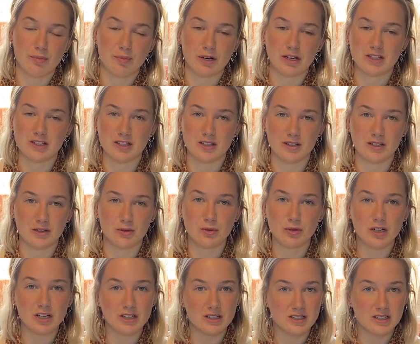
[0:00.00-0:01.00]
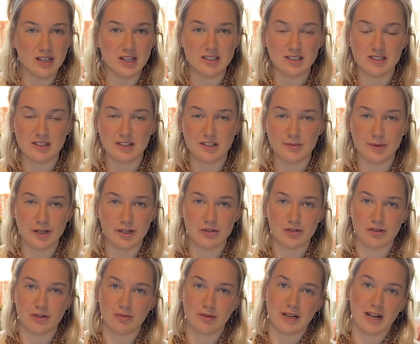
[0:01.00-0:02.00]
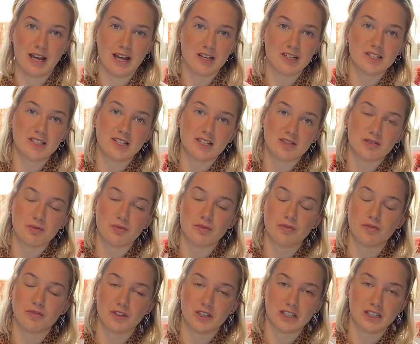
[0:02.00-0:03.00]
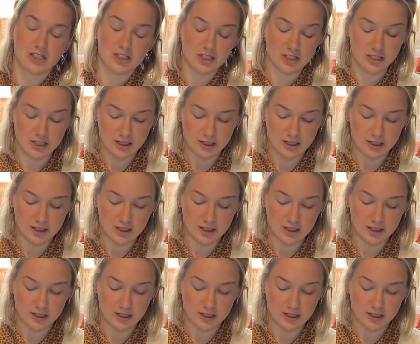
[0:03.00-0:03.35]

so it all looks nice and symmetrical when it actually is all finished.